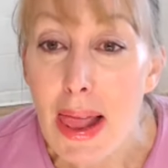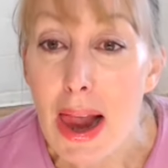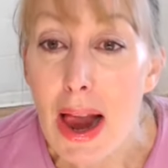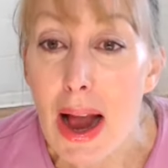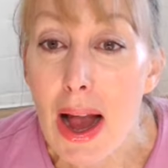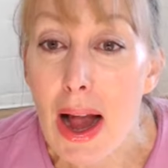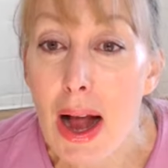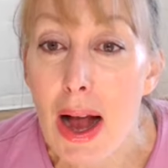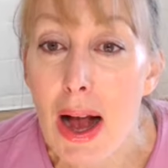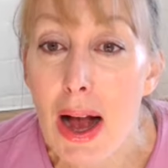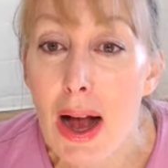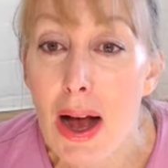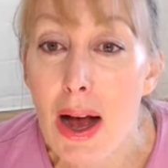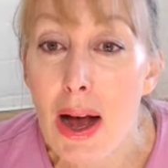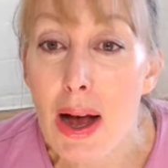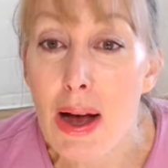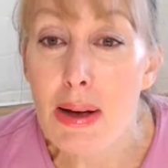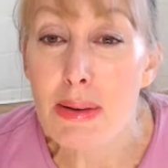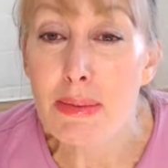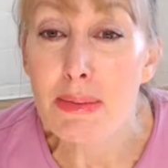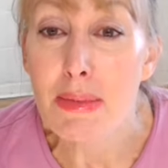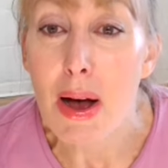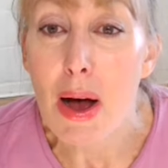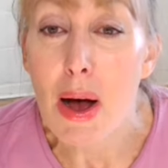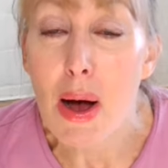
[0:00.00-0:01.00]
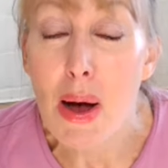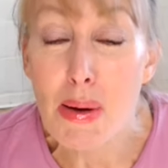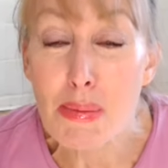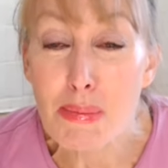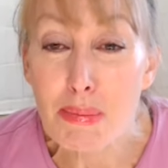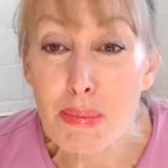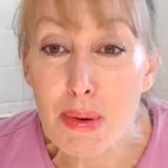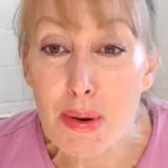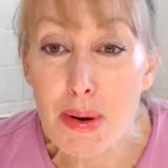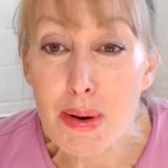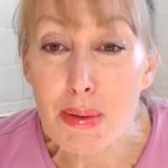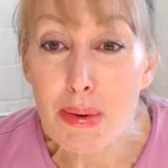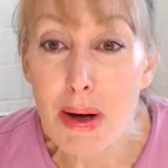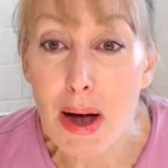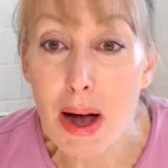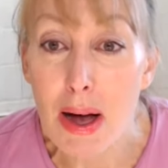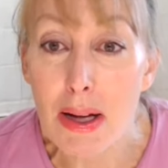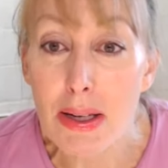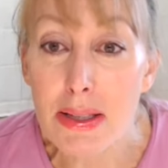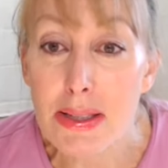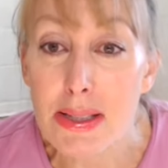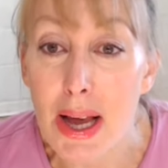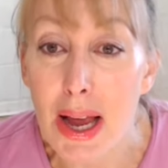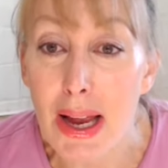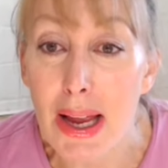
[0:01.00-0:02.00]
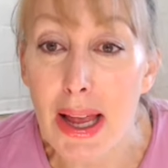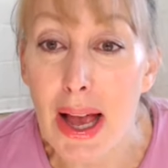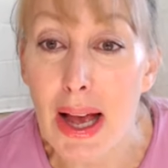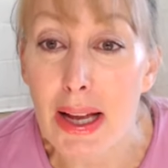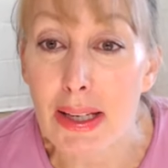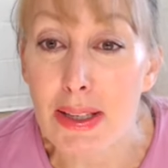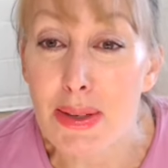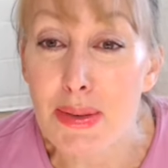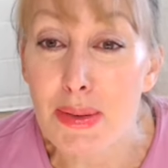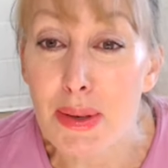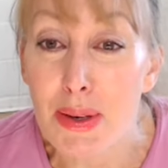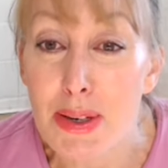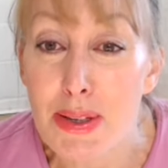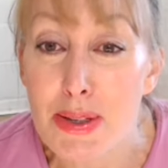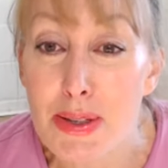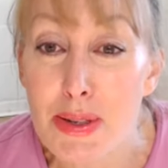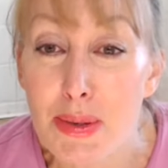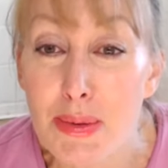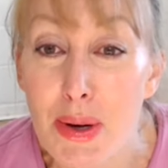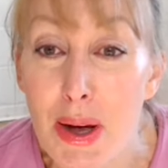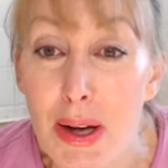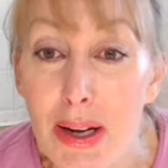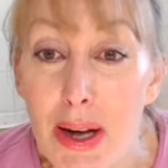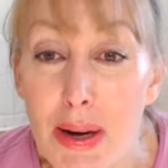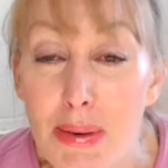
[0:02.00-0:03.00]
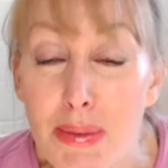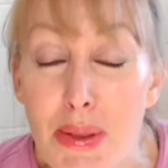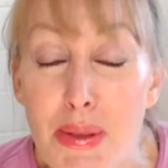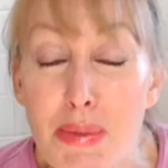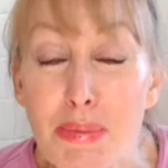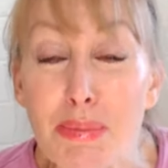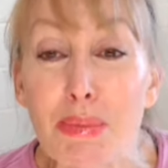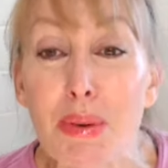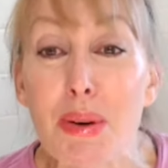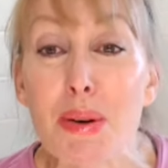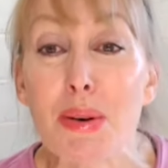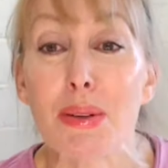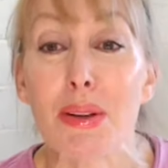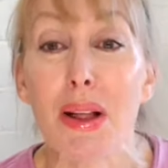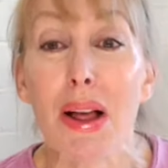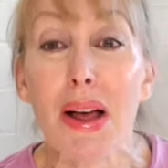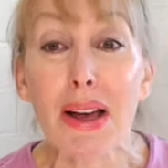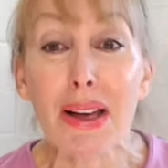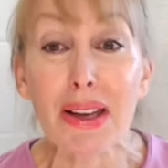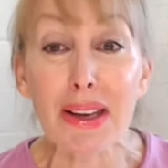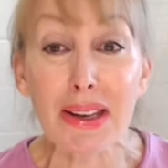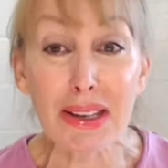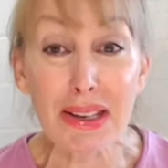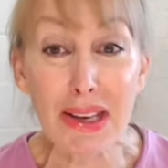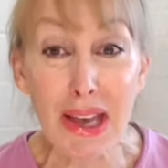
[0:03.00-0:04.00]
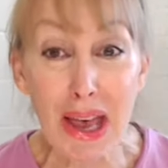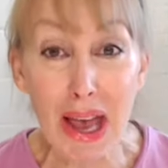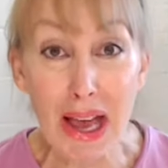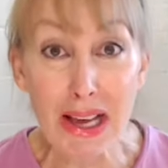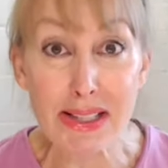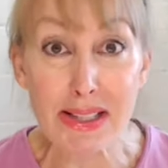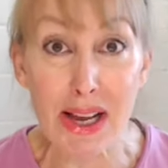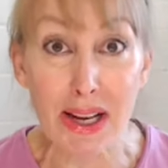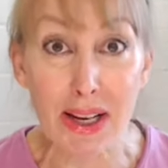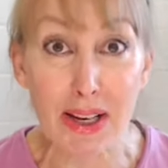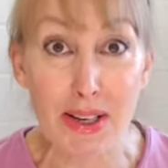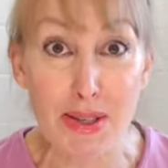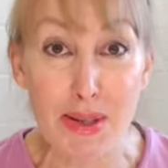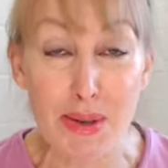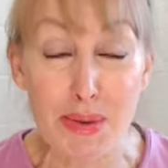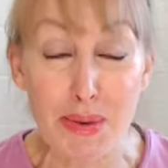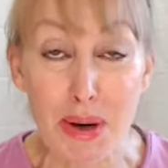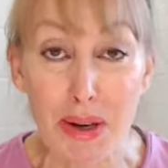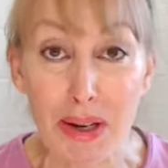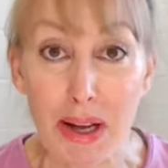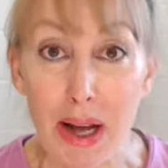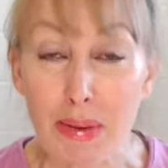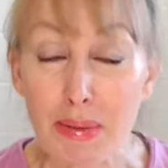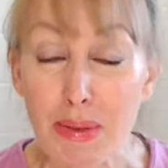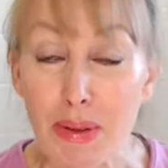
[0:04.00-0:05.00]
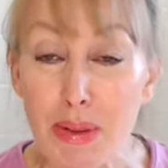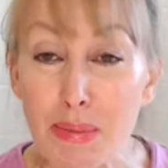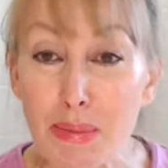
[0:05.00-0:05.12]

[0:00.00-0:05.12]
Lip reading: Diane, you want to do a workout with a ball? Yes, I can do a workout with